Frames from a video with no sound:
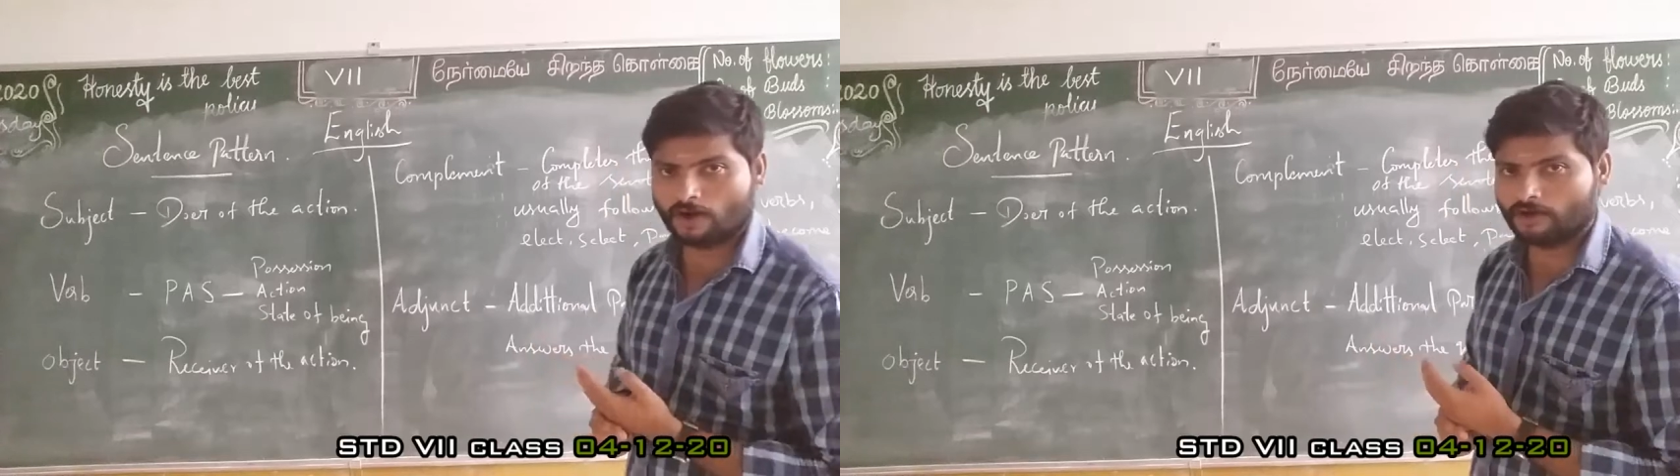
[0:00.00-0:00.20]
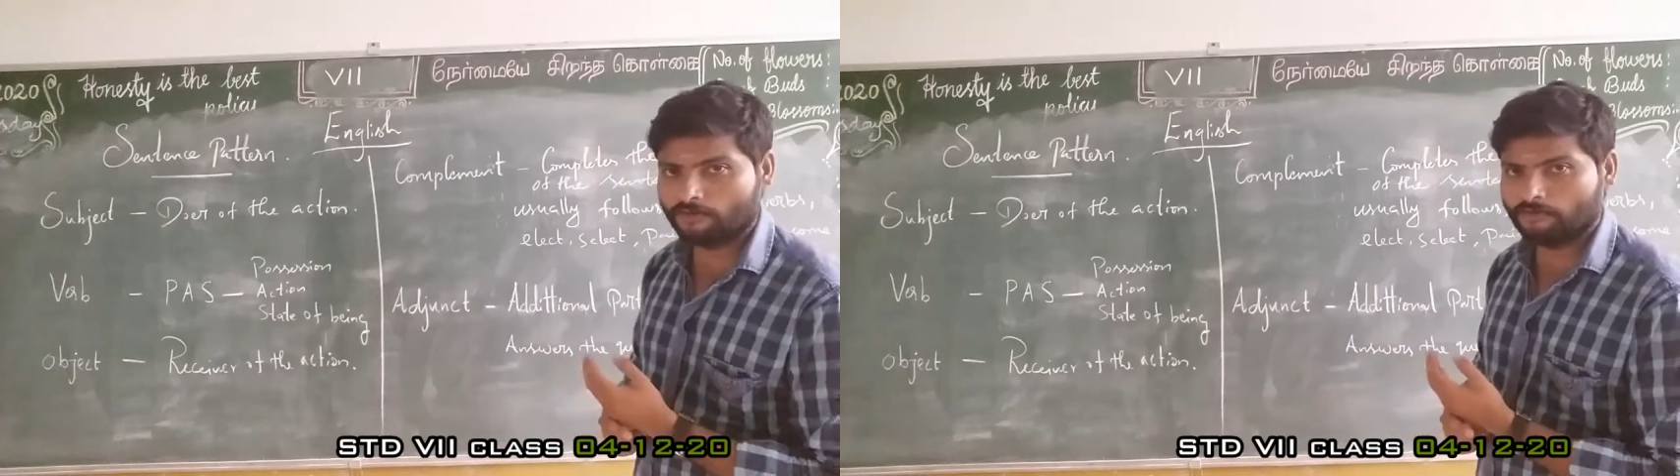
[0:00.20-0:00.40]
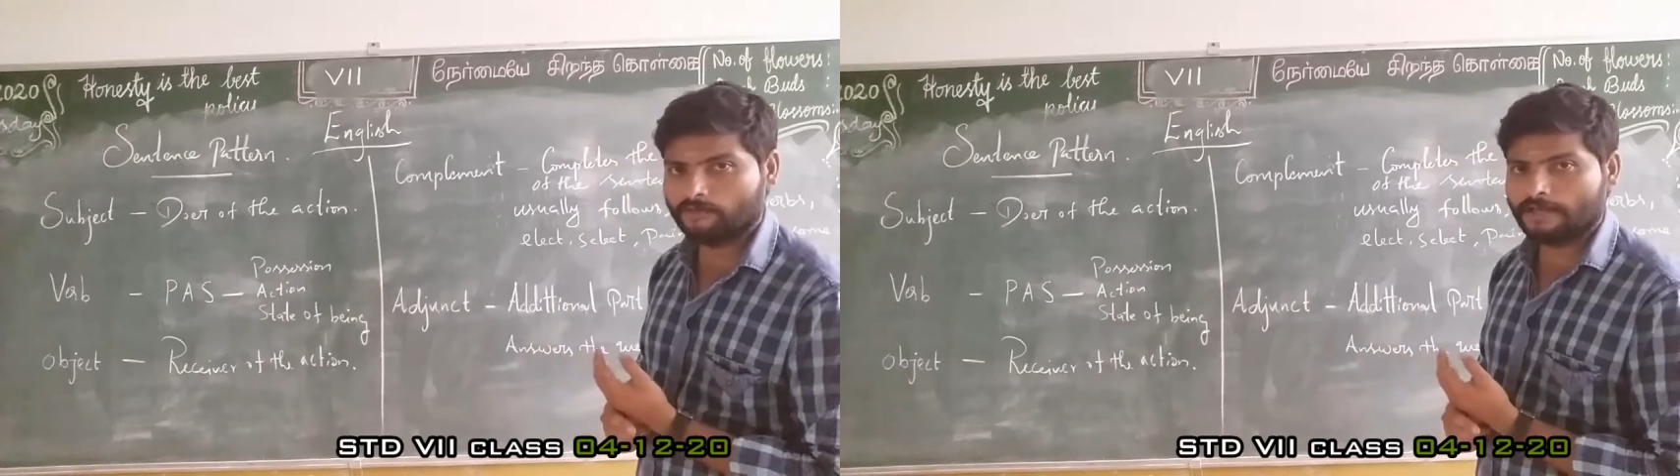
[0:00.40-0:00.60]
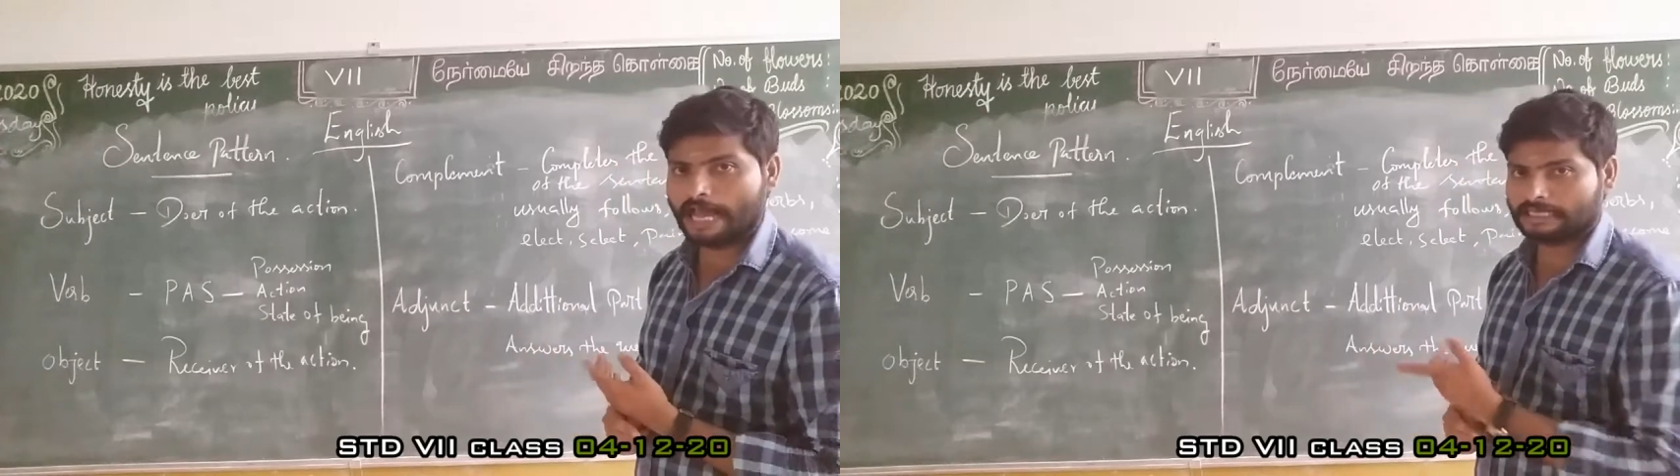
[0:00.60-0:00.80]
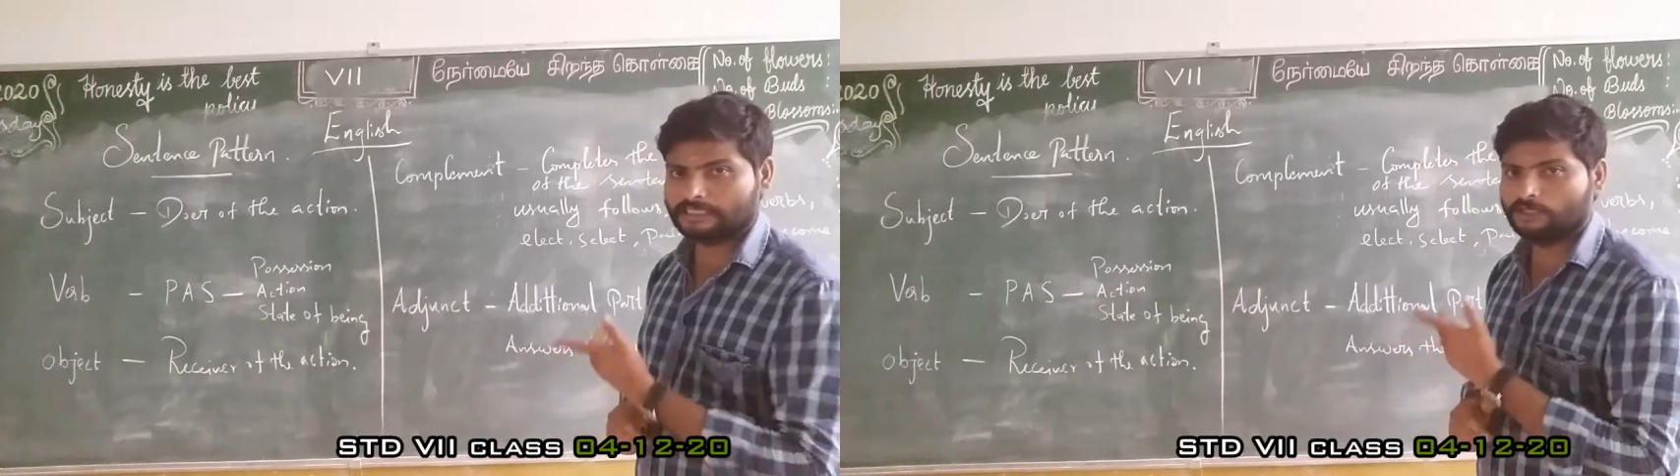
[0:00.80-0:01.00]
of
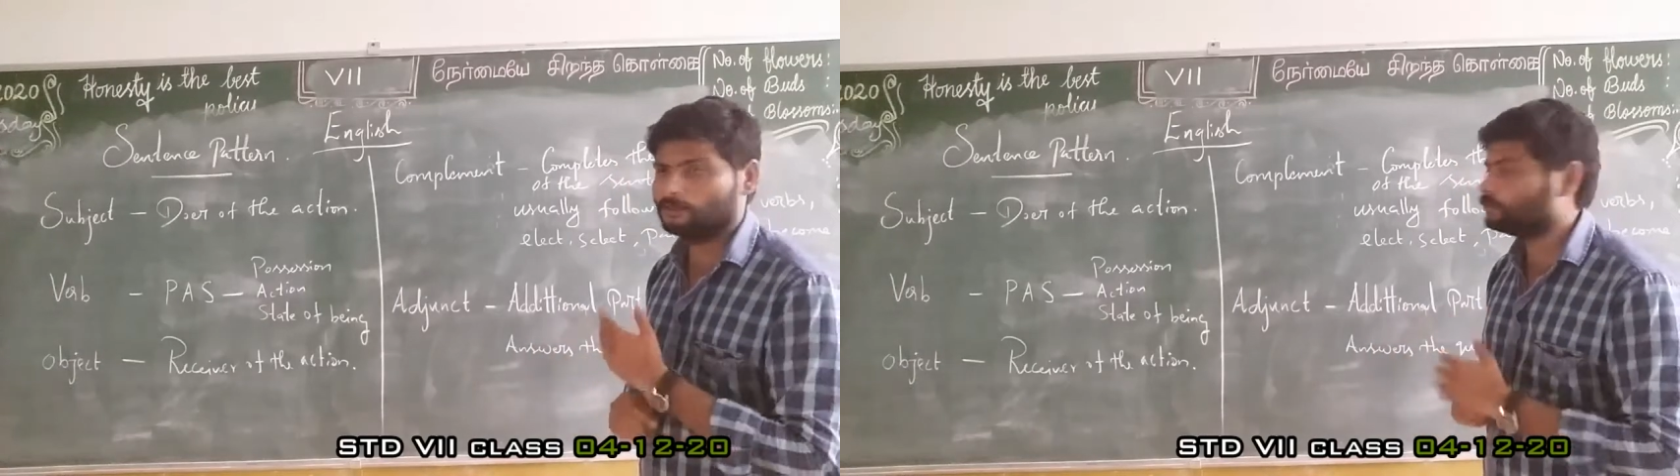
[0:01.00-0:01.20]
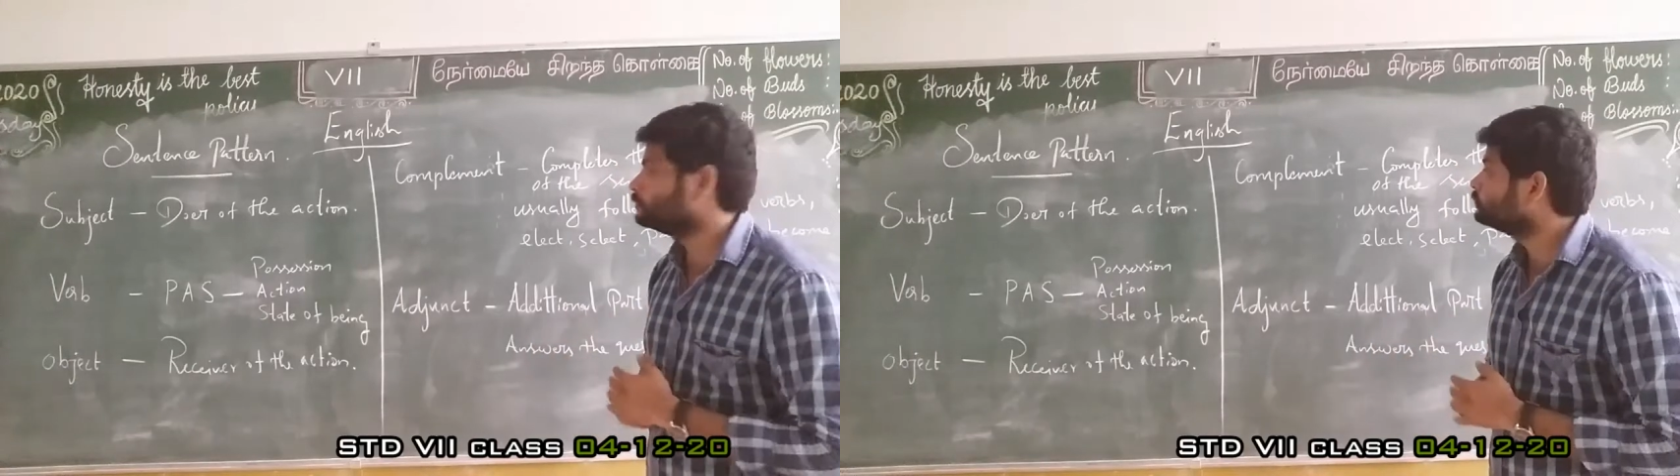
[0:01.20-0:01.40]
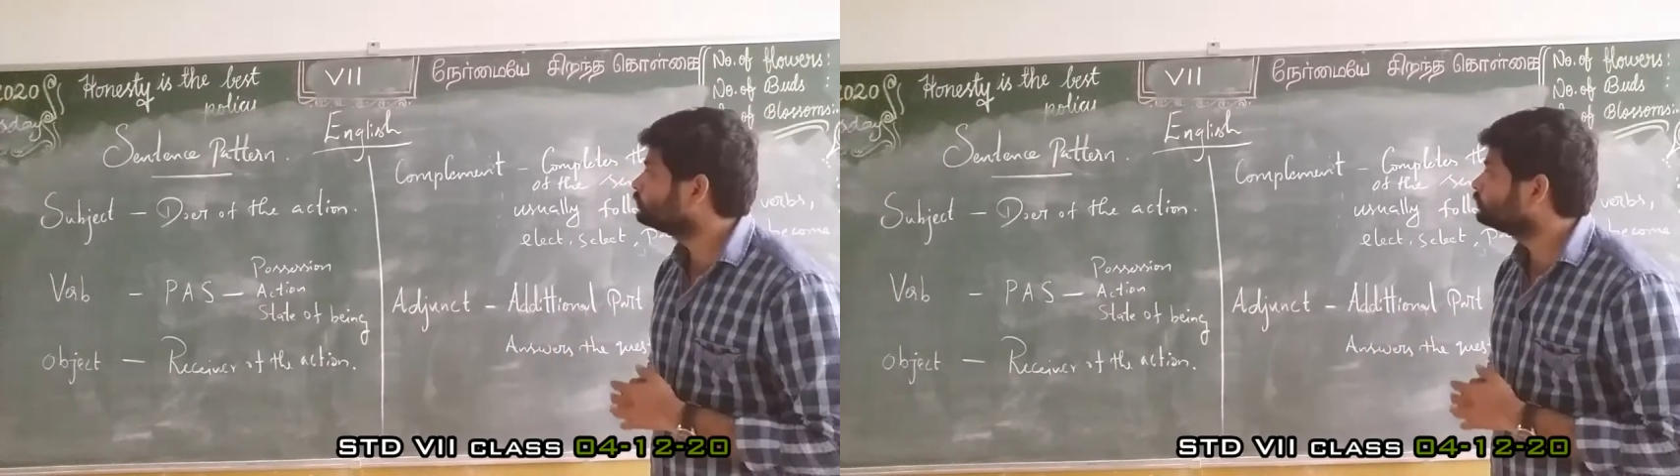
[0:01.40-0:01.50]
active.